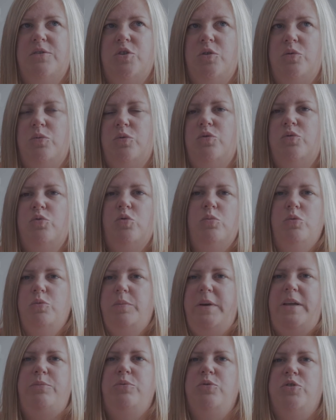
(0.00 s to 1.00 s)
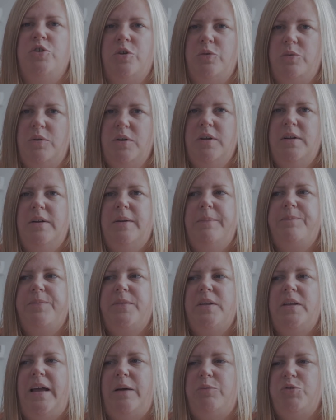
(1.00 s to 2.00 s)
do what normal people do.
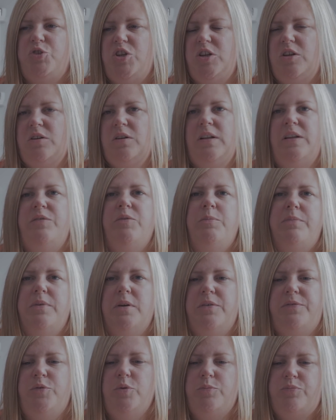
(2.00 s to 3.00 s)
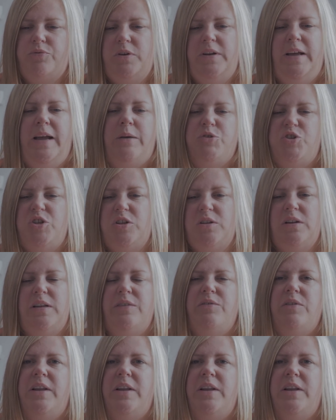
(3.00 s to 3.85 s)
And how was she going to leave a footprint? How was she going to leave a